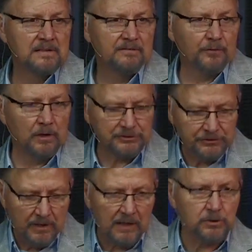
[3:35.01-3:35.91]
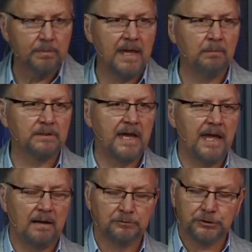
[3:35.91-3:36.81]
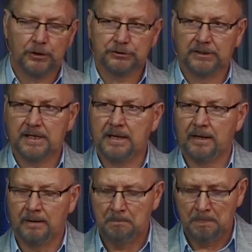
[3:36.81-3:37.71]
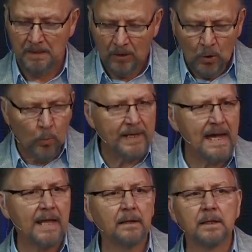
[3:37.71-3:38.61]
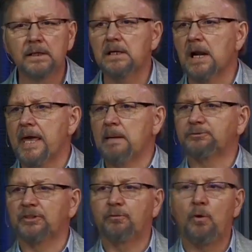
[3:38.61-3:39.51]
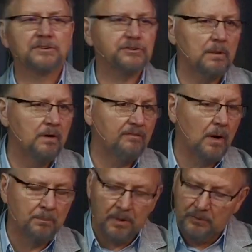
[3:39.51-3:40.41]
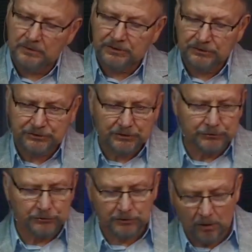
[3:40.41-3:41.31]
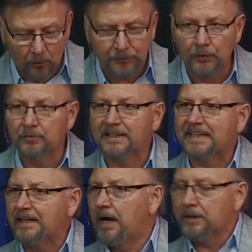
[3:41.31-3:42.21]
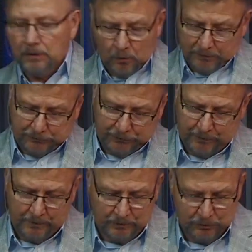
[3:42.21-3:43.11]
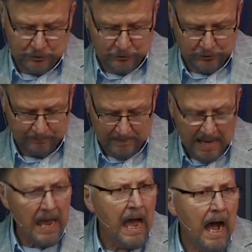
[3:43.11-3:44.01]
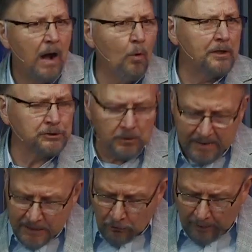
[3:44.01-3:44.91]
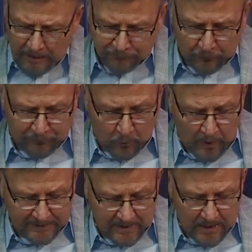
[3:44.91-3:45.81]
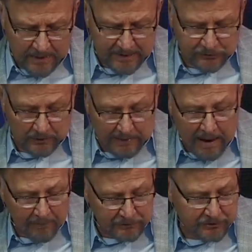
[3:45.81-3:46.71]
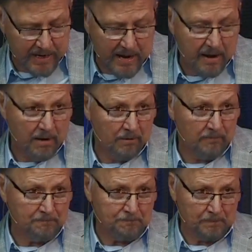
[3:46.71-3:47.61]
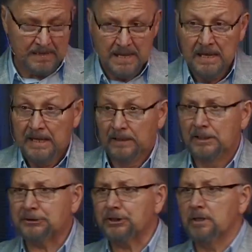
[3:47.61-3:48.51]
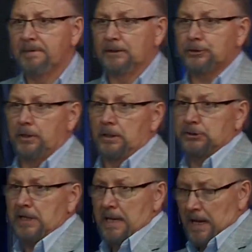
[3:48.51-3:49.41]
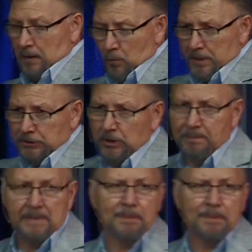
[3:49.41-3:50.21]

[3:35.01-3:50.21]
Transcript: for us not to be able to have church again. We got a little glimpse of what some of our brothers and sisters go through that cannot go to church. I want us to be grateful for what God has allowed us to have. And listen to me, church, I want us to be